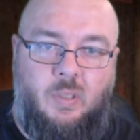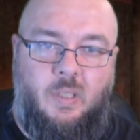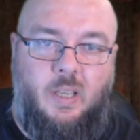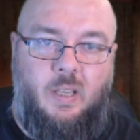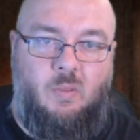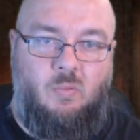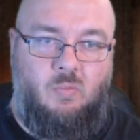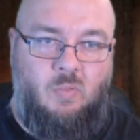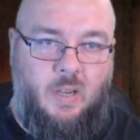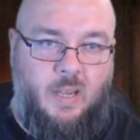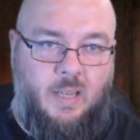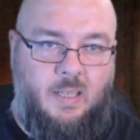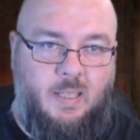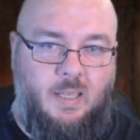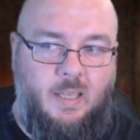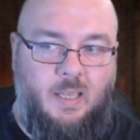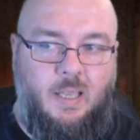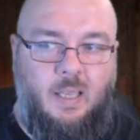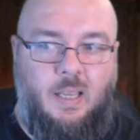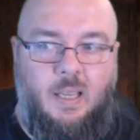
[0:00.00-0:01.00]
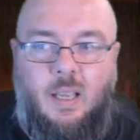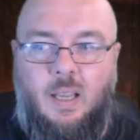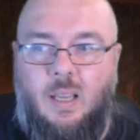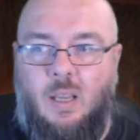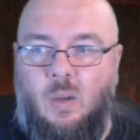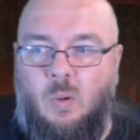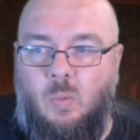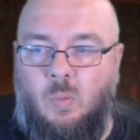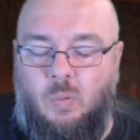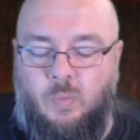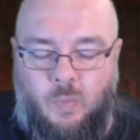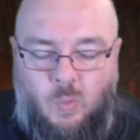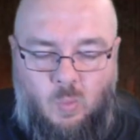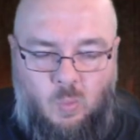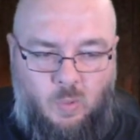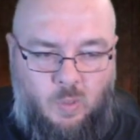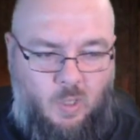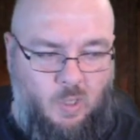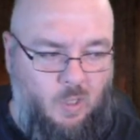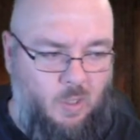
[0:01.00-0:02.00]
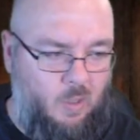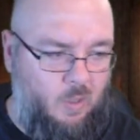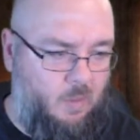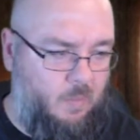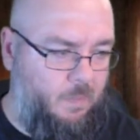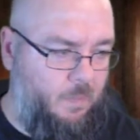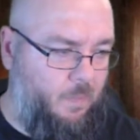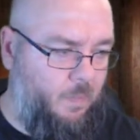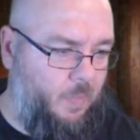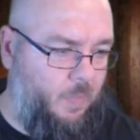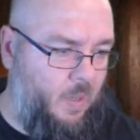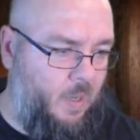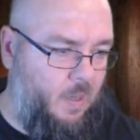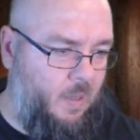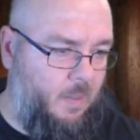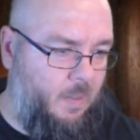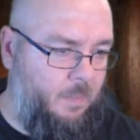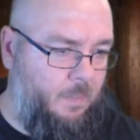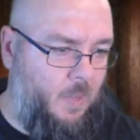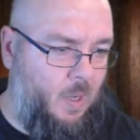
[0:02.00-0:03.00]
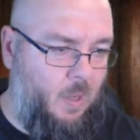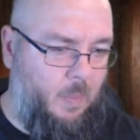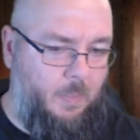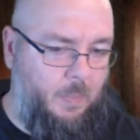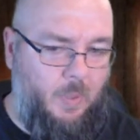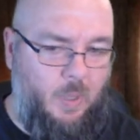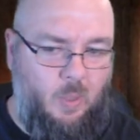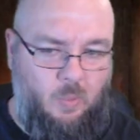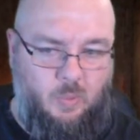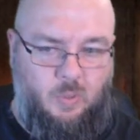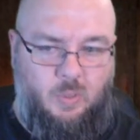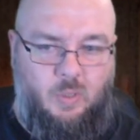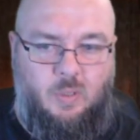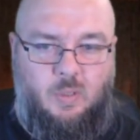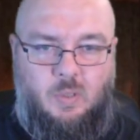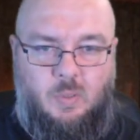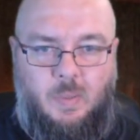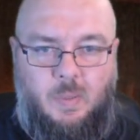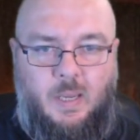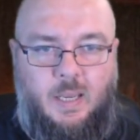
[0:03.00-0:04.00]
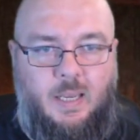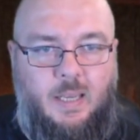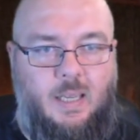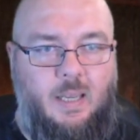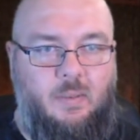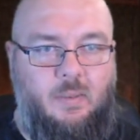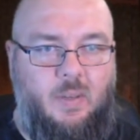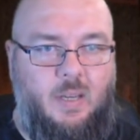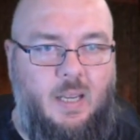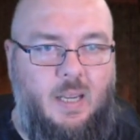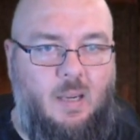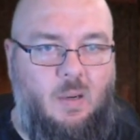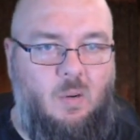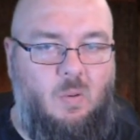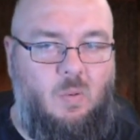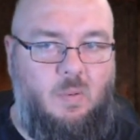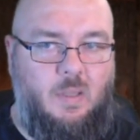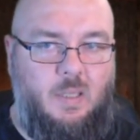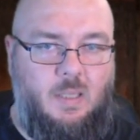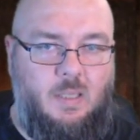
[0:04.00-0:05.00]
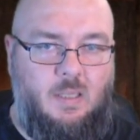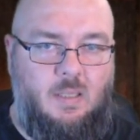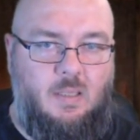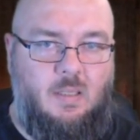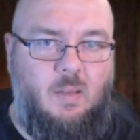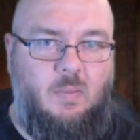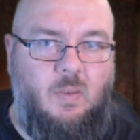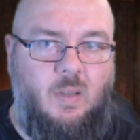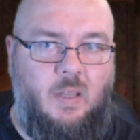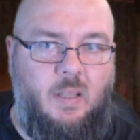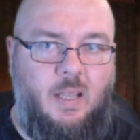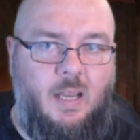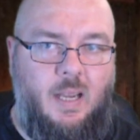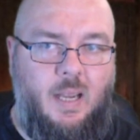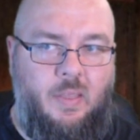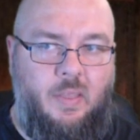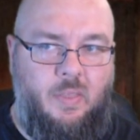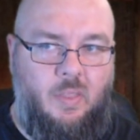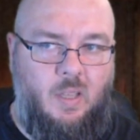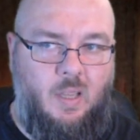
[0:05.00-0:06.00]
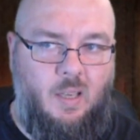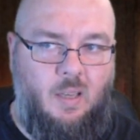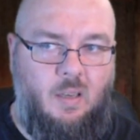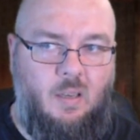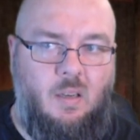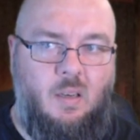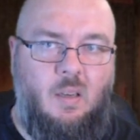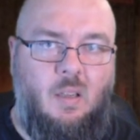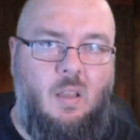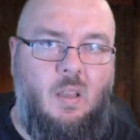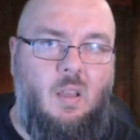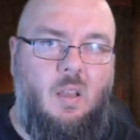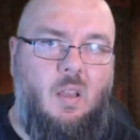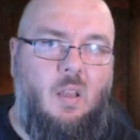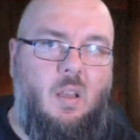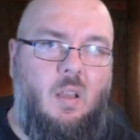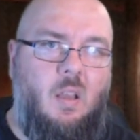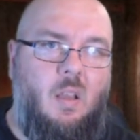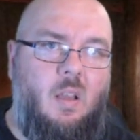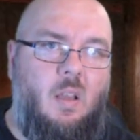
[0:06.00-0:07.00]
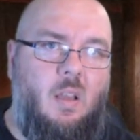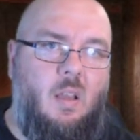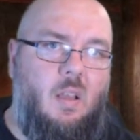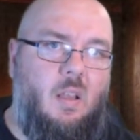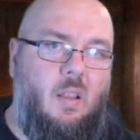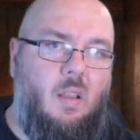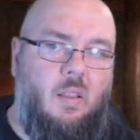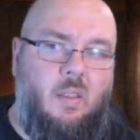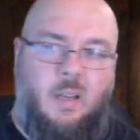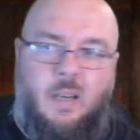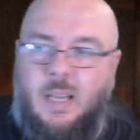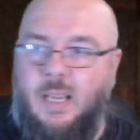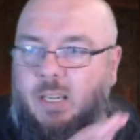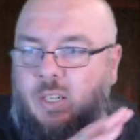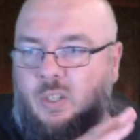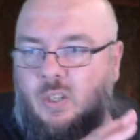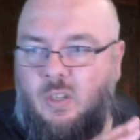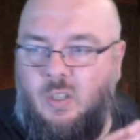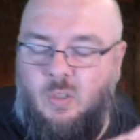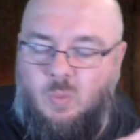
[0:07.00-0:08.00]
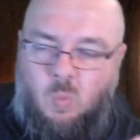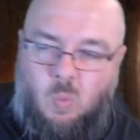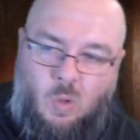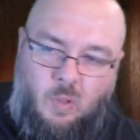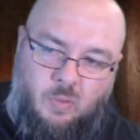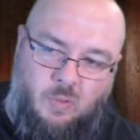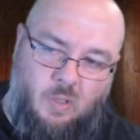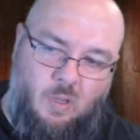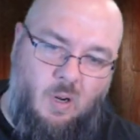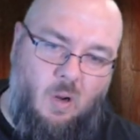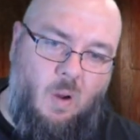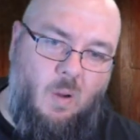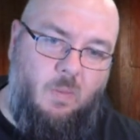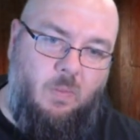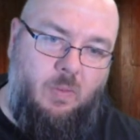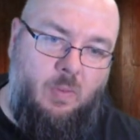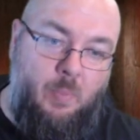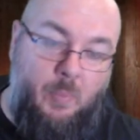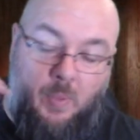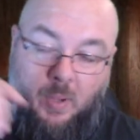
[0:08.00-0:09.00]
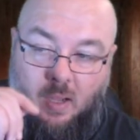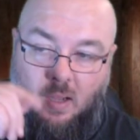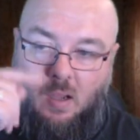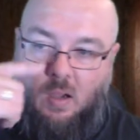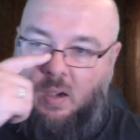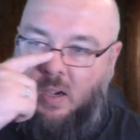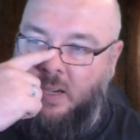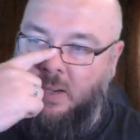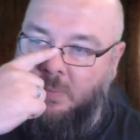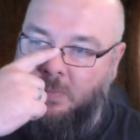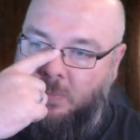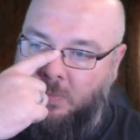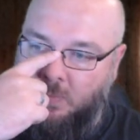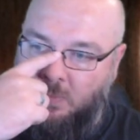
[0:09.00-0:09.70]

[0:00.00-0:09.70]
getting ready. We've all got um, our potions being given out and stuff like that. And then the nation has wandered off, but I've